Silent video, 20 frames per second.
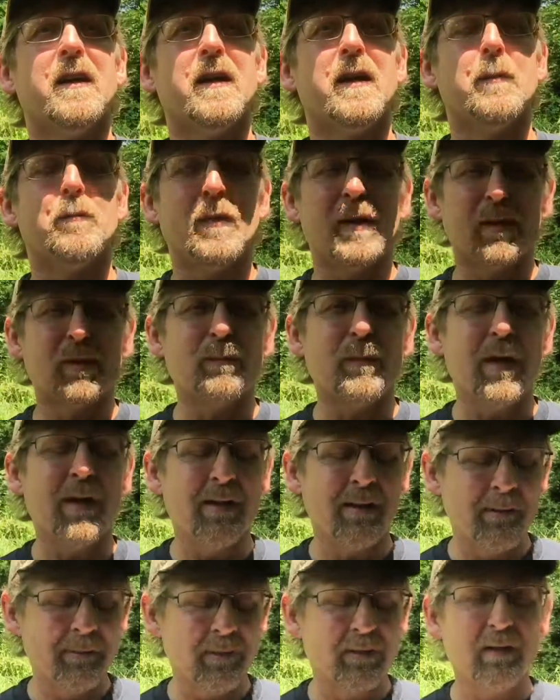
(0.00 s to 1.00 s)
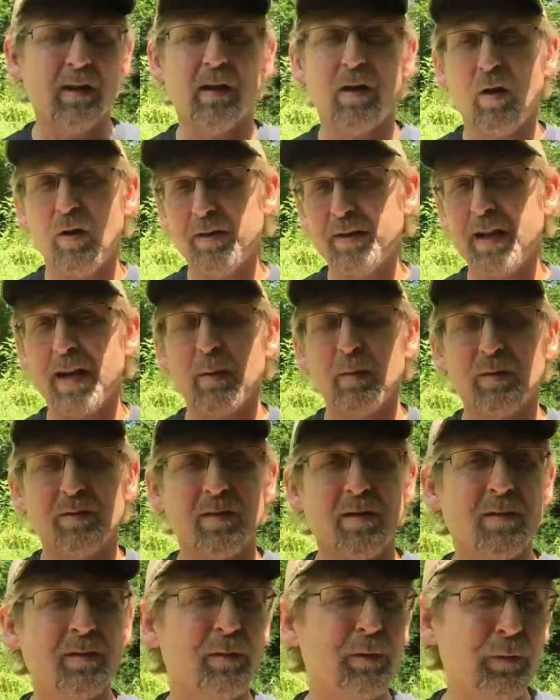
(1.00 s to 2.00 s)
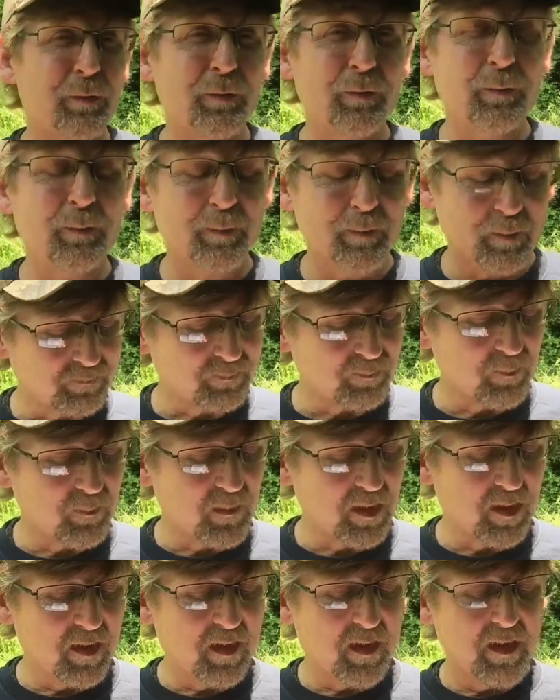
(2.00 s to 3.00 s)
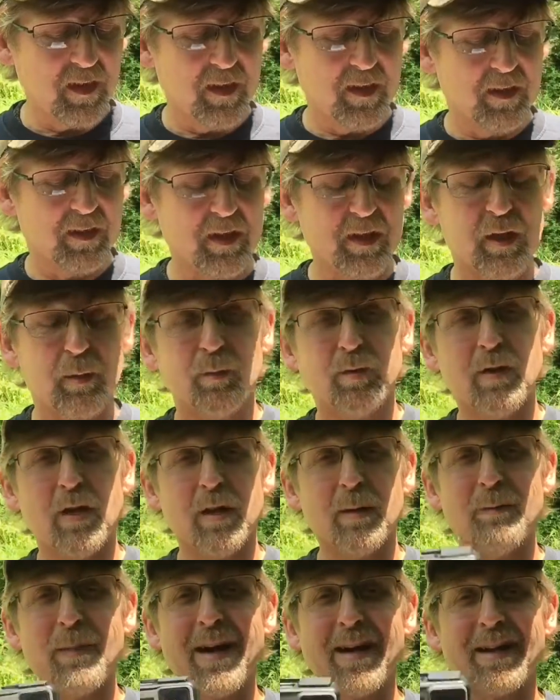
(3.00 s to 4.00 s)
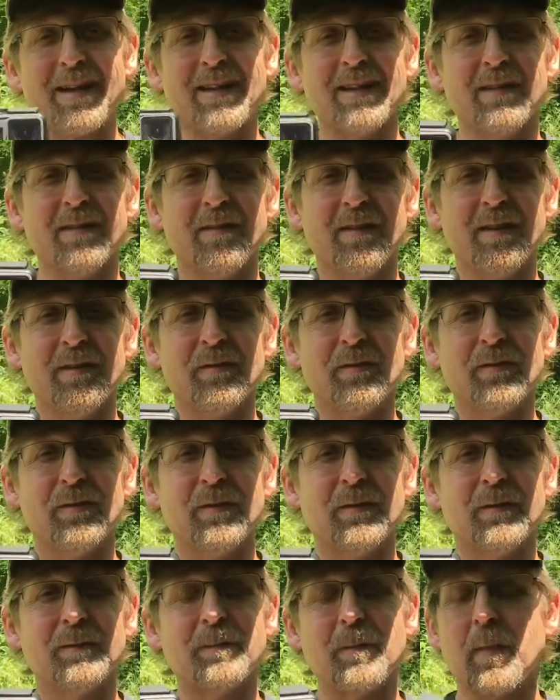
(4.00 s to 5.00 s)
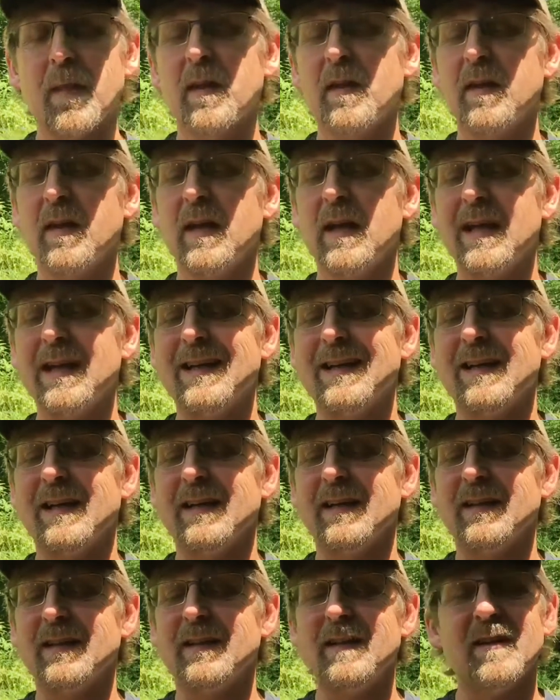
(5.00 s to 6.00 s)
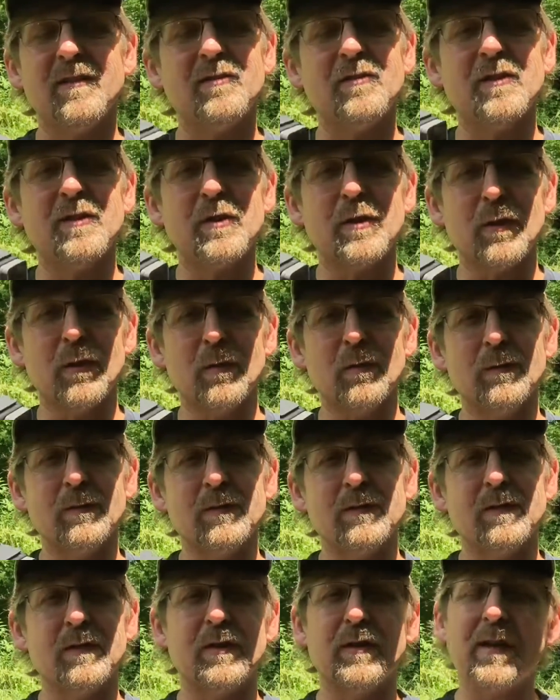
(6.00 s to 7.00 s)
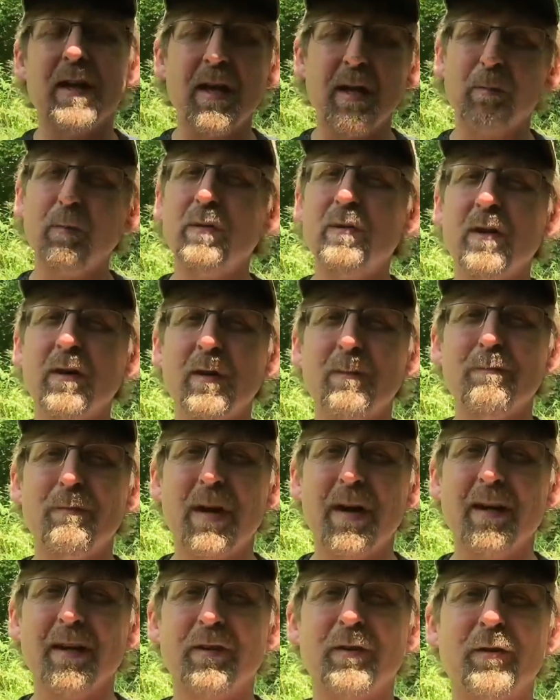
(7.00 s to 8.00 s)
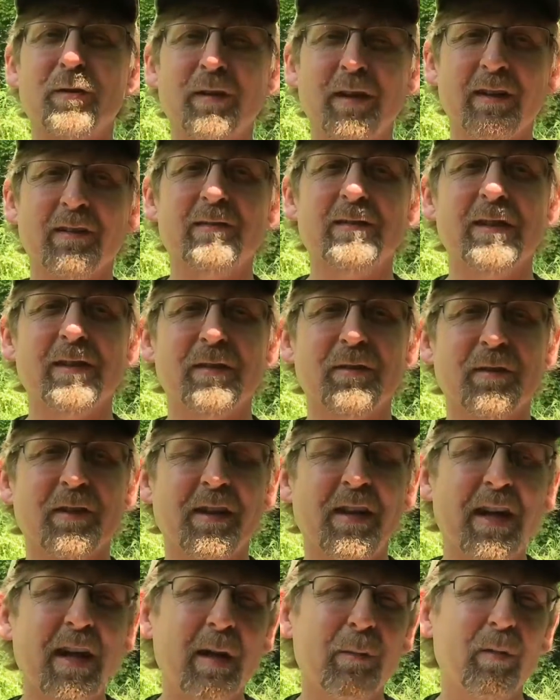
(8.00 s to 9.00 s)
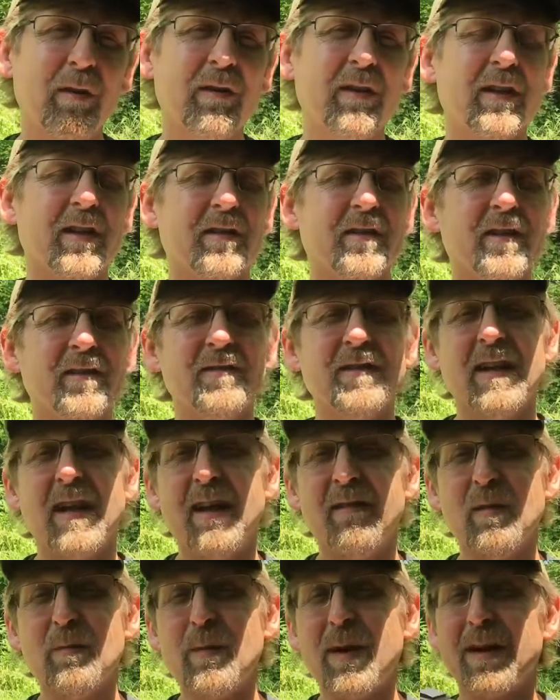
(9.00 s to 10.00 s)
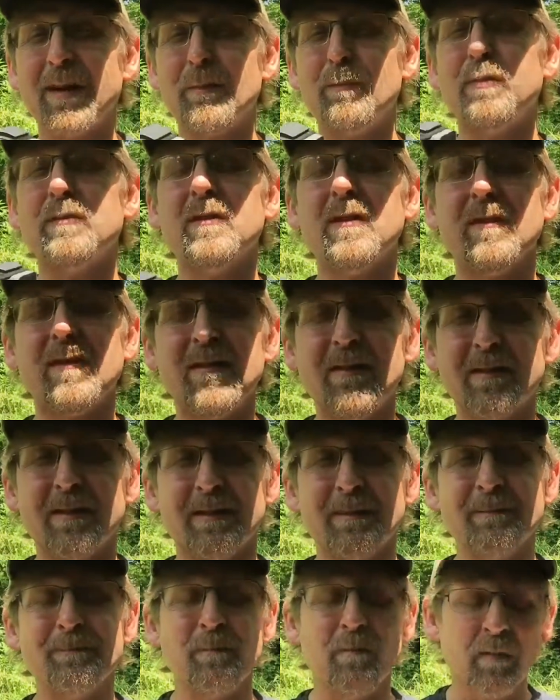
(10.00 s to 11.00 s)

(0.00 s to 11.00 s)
at Best Buy. On Amazon too. Can you plug a mic into this? Yes and no. You can't plug a mic directly into the camera. It doesn't have a mic plug on it.